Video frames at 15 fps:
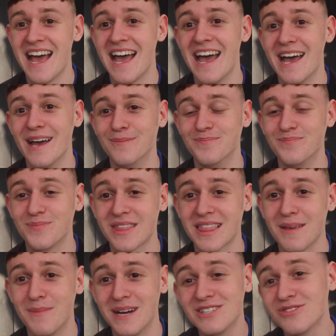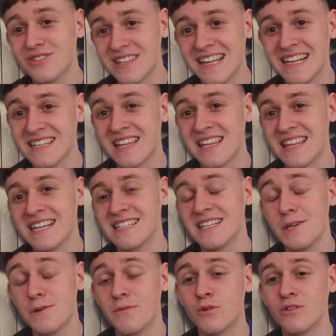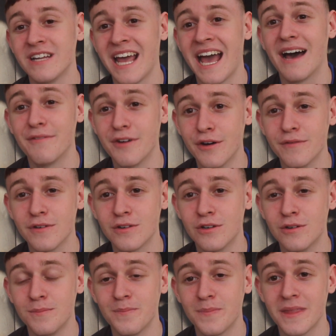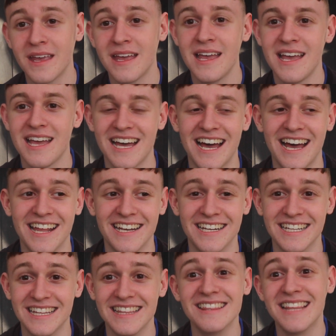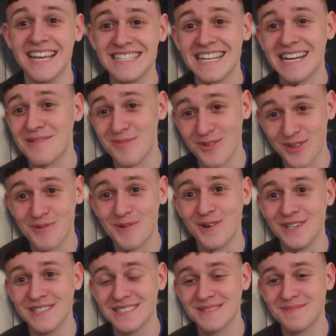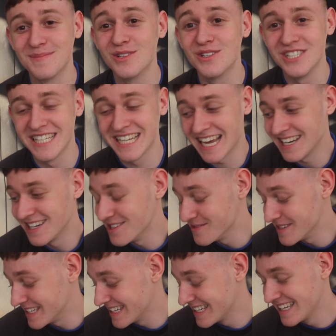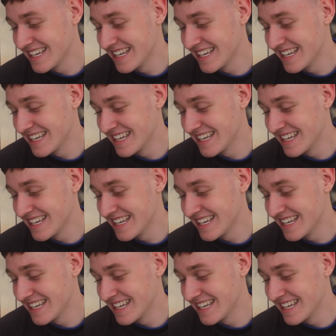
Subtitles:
make sure to think of the things that you already have overcome, and then tell them otherwise, because you can do it.